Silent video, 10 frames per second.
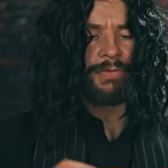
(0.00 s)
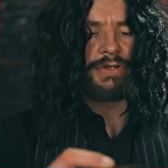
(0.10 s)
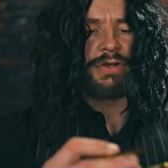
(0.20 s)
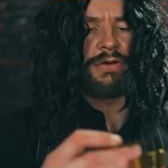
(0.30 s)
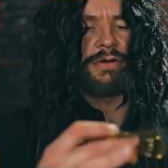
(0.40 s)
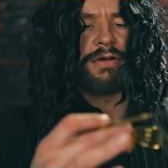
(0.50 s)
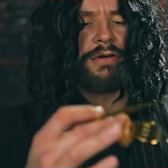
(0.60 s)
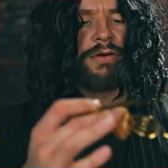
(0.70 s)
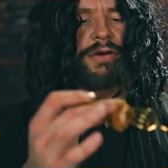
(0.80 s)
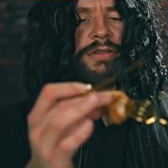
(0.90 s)
So
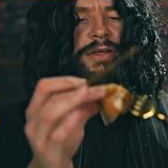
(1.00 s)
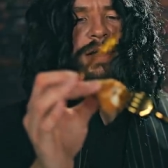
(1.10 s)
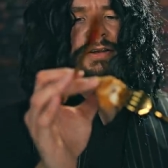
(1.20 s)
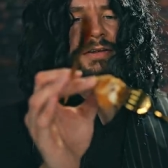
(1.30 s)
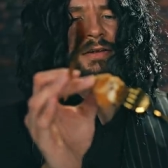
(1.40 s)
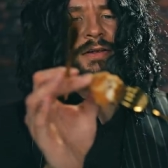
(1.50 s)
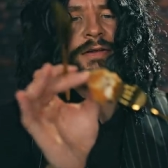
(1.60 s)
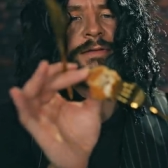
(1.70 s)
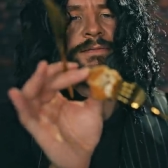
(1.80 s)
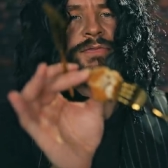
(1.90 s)
look at that.
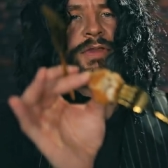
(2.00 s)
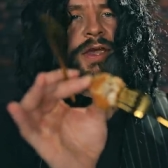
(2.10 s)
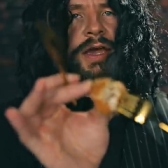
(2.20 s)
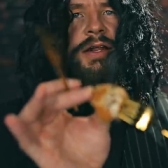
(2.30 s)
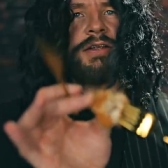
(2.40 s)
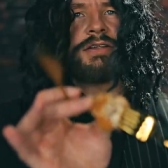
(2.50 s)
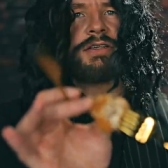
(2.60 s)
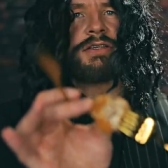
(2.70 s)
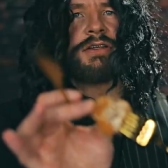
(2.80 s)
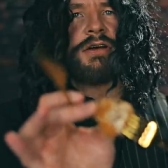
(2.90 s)
It is
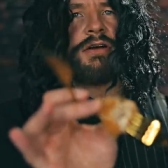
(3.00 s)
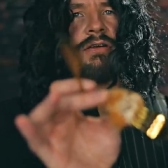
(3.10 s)
so